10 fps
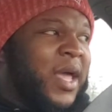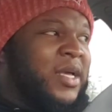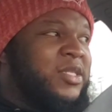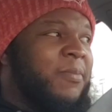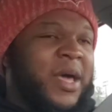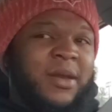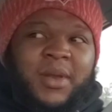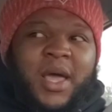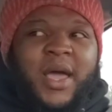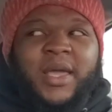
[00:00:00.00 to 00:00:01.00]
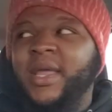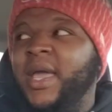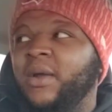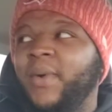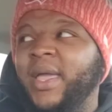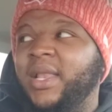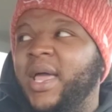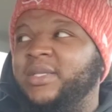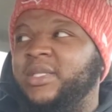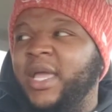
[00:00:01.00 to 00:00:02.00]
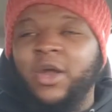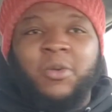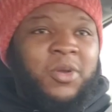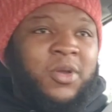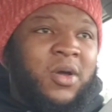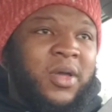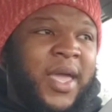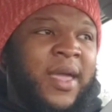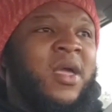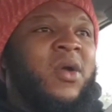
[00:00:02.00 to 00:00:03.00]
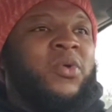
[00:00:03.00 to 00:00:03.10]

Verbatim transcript: That's the bottom line. They're the weight class they don't belong at.